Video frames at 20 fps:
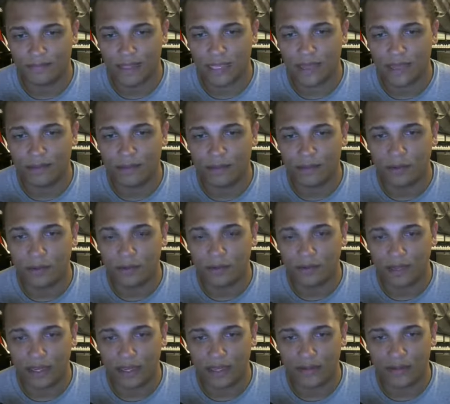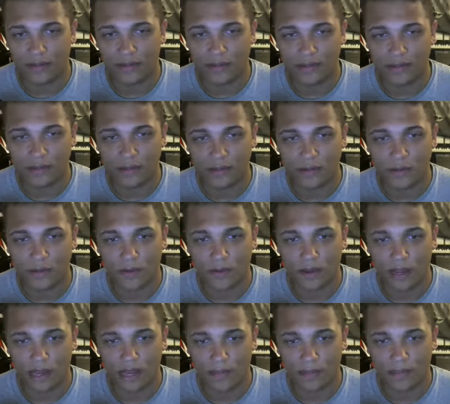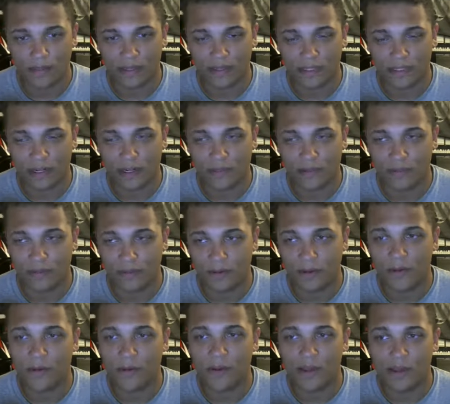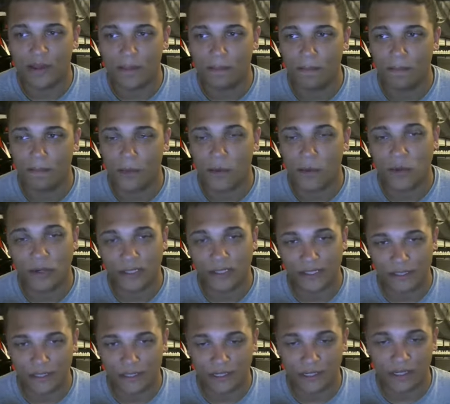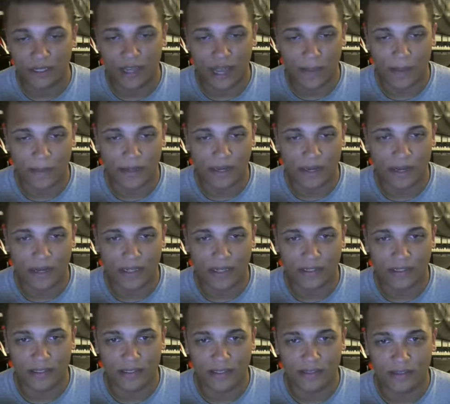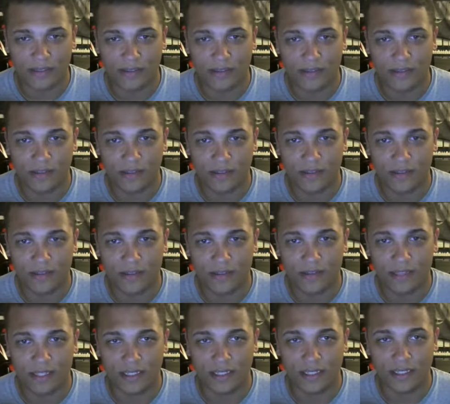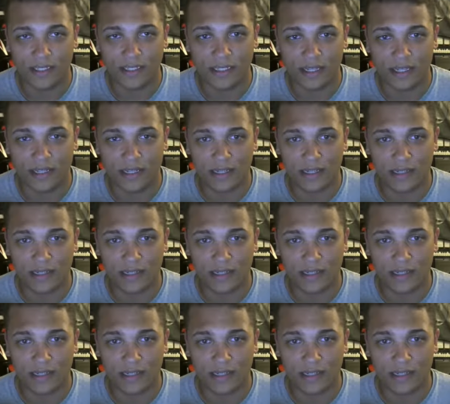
a booth at Monroe Comic, sorry, Monroe Motor City Comic Con this uh,